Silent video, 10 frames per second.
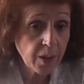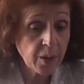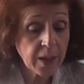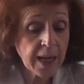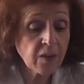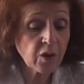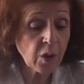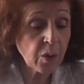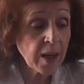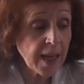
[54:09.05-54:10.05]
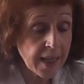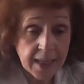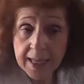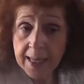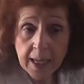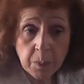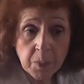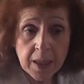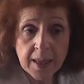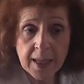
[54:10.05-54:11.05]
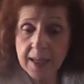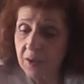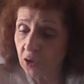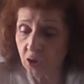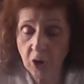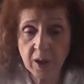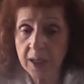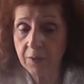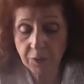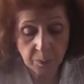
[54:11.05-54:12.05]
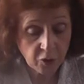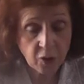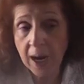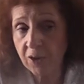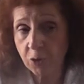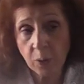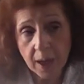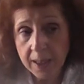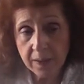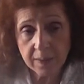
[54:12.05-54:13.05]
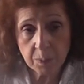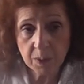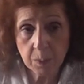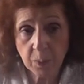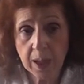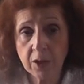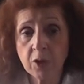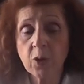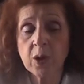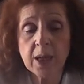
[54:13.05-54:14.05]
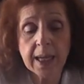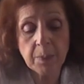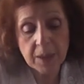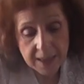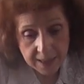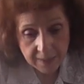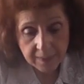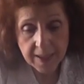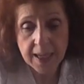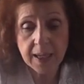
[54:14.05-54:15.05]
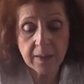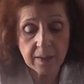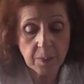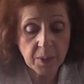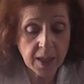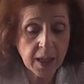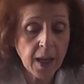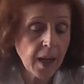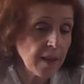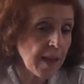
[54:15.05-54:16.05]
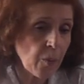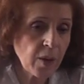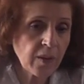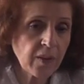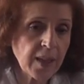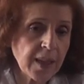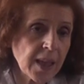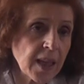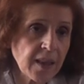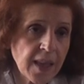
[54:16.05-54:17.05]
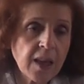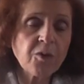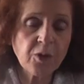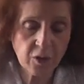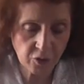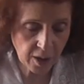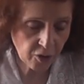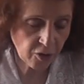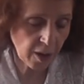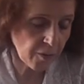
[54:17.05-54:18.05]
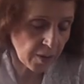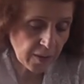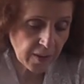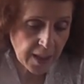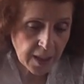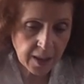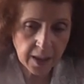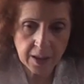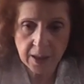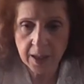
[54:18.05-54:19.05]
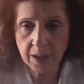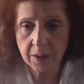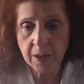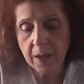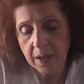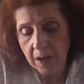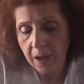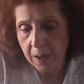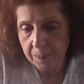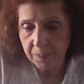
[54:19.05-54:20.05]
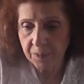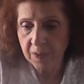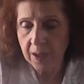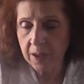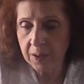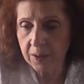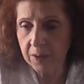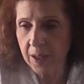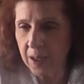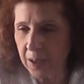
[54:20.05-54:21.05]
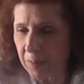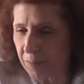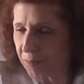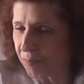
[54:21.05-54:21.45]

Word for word: Okay, so it can be that he's starting it from scratch, writing something brand new, or it can be that he's taking something that we see the, the infrastructure of, we see the, the, um, the, the,